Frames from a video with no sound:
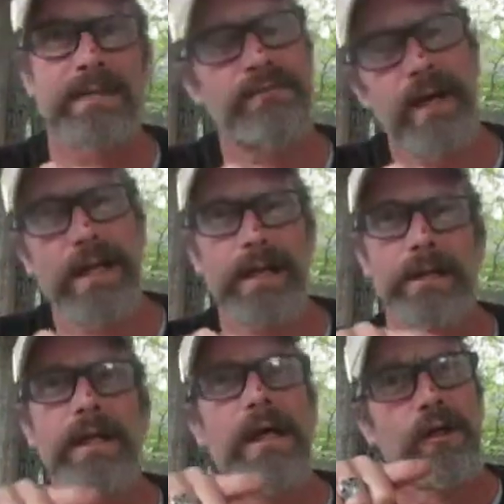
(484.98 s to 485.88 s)
fucking
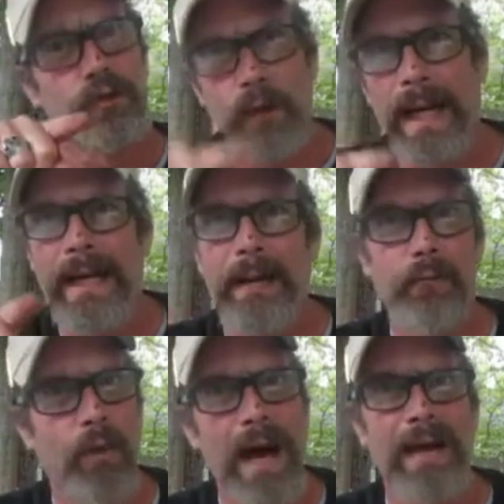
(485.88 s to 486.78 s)
tranny
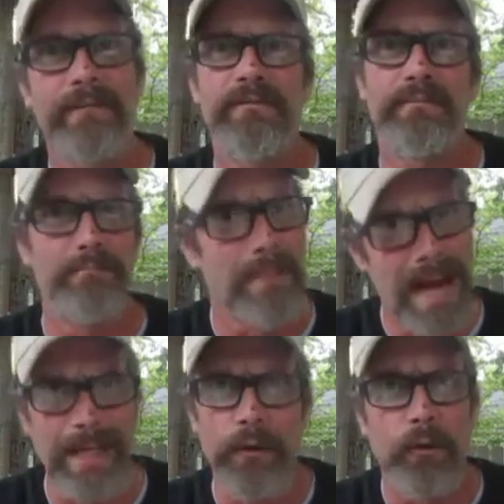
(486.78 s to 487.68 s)
wife,
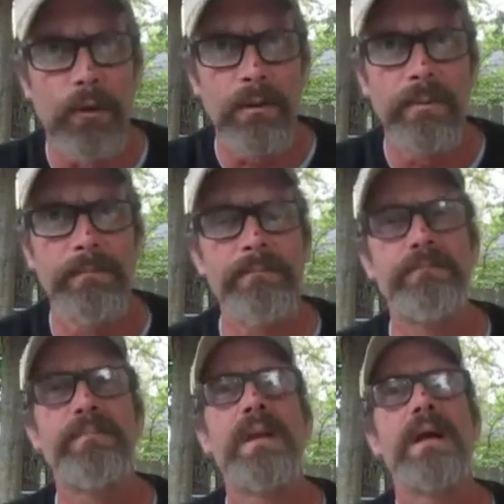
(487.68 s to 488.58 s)
Michael,
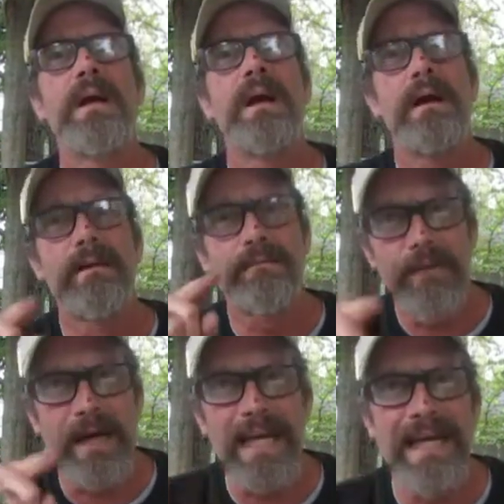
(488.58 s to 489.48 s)

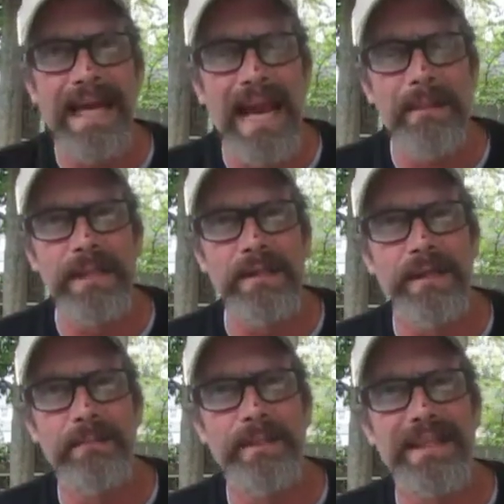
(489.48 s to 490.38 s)
fucking came into
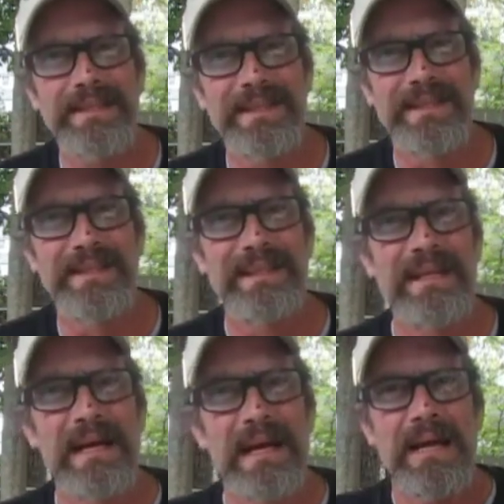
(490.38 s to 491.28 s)
the picture.
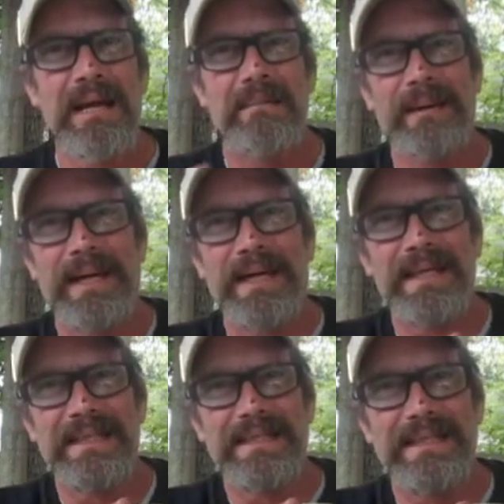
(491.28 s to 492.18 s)

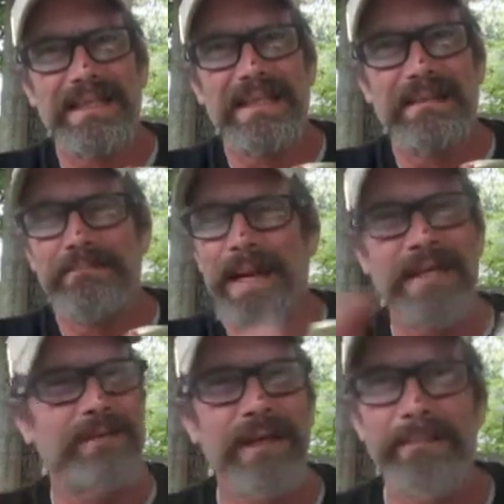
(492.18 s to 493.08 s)
Because
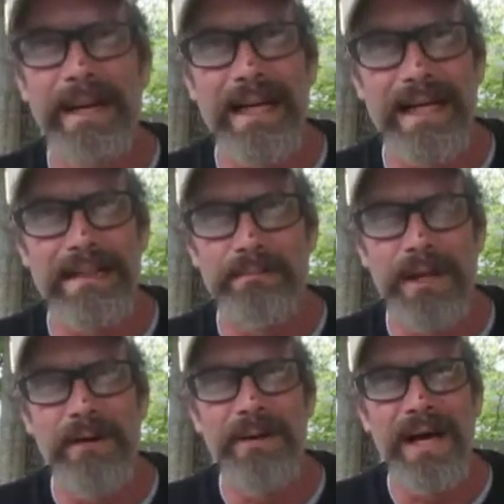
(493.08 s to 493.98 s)
mainstream media is
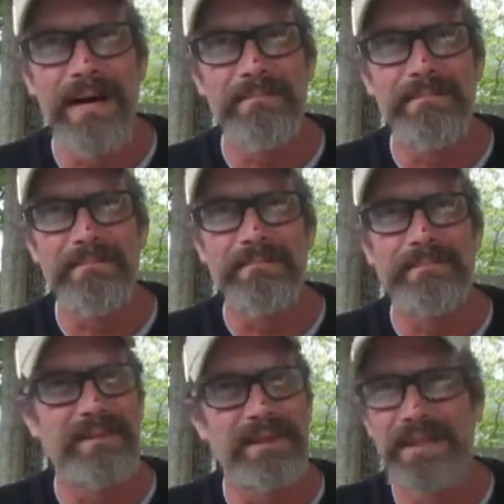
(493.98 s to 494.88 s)
blown up.
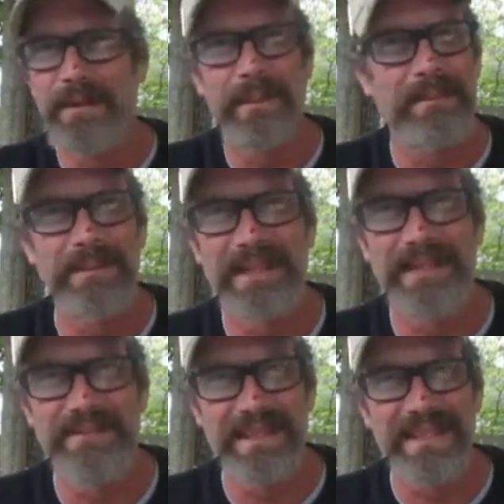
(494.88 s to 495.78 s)
Nobody
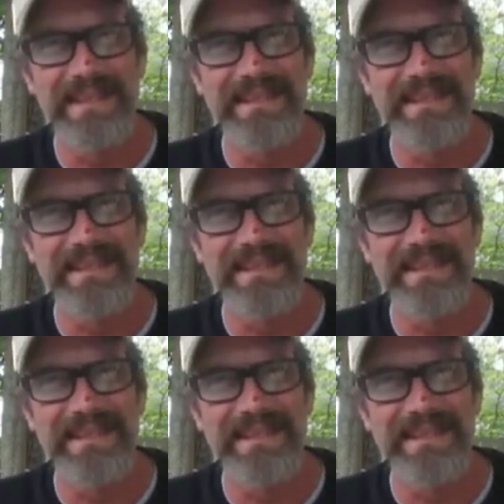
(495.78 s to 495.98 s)
believes it.